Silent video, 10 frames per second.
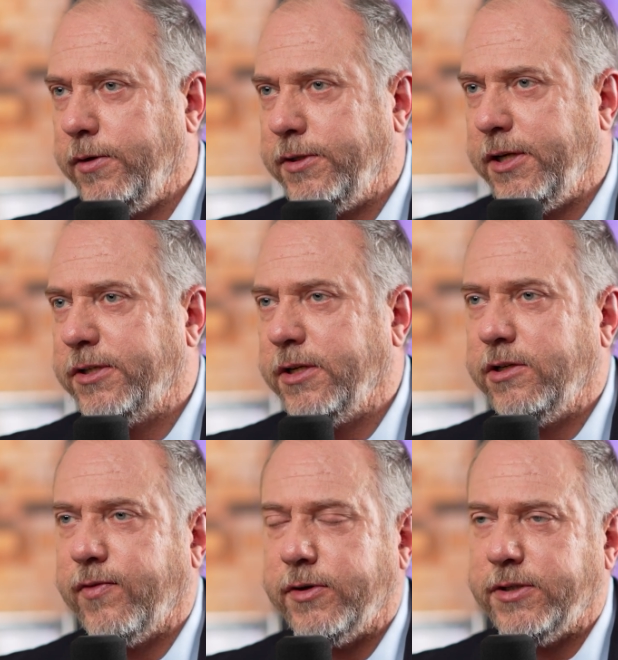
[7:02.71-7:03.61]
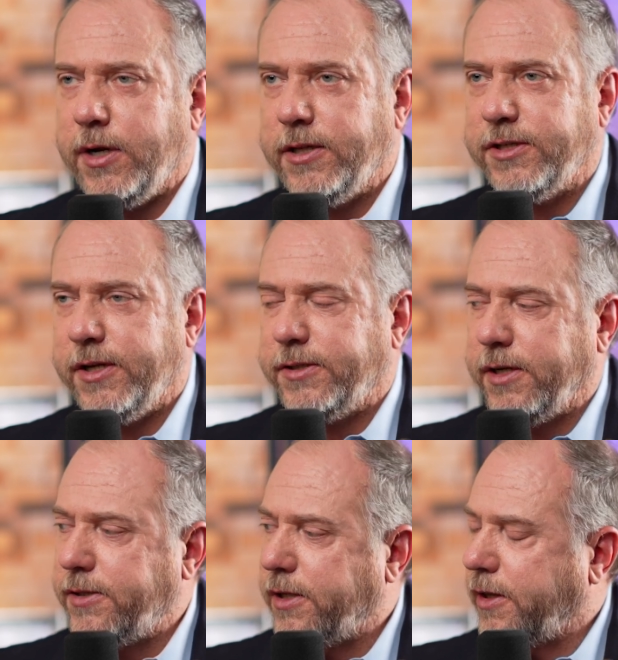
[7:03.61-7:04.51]
Citizens versus
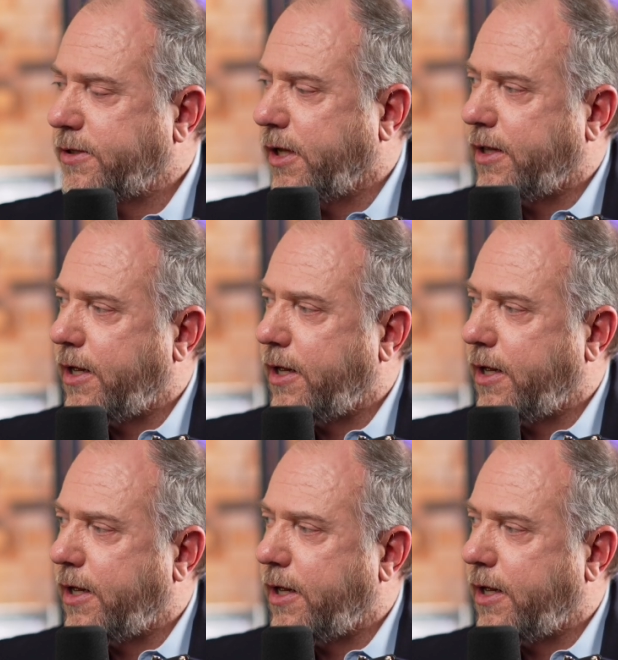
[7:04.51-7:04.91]
non-citizens and things like